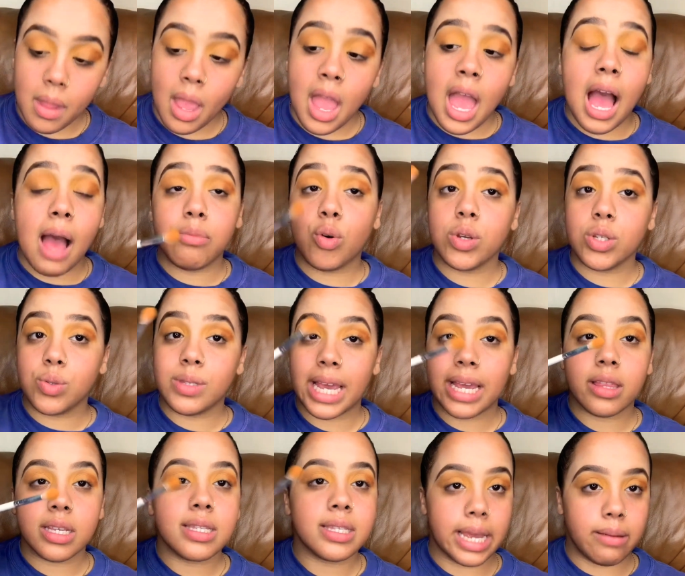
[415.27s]
I'm going to take
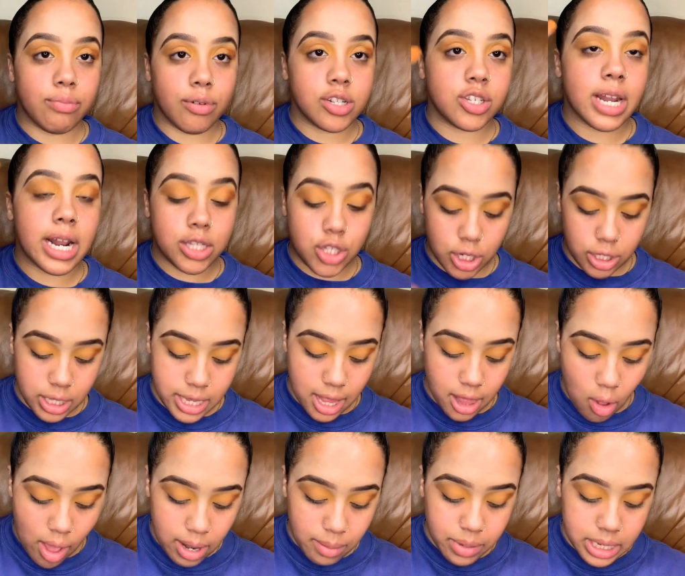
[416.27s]
the same brush that I took the yellow
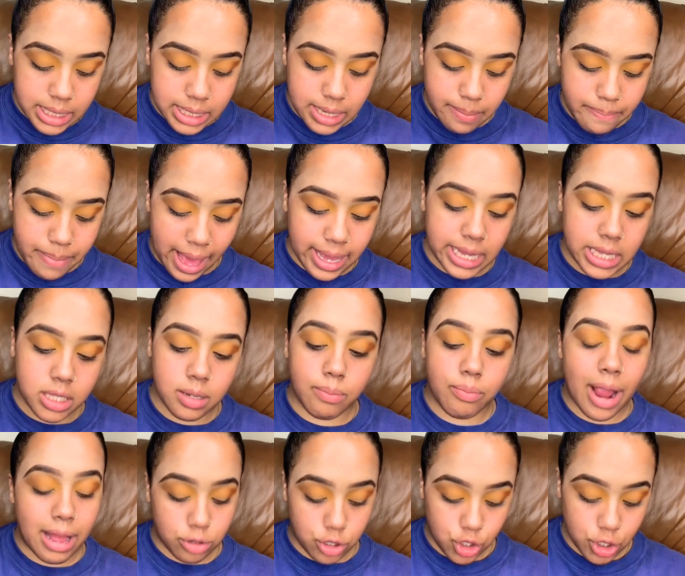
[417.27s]
and I'm going to dip back into
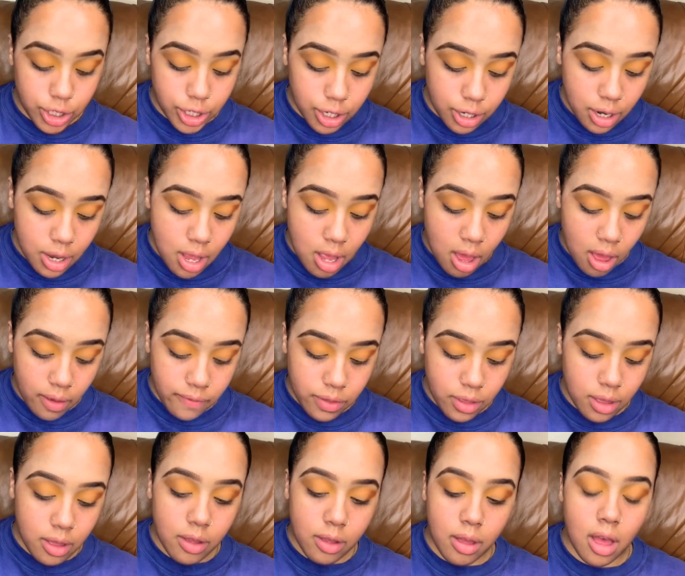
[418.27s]
Brown Sugar of
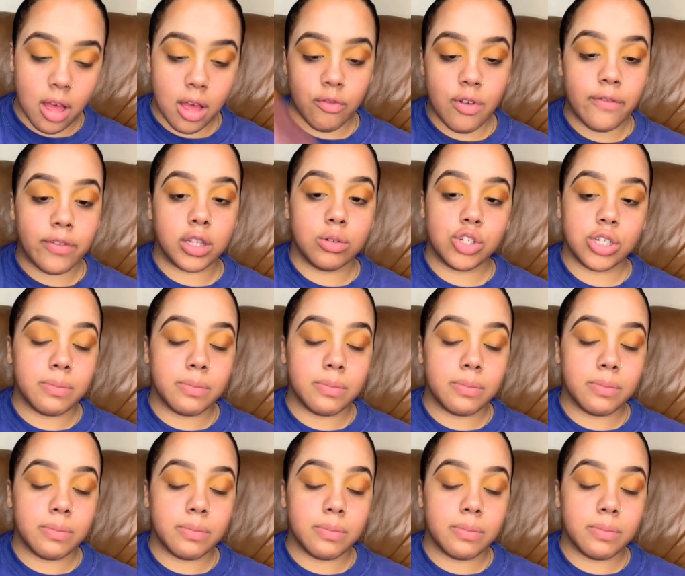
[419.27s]
the Revolution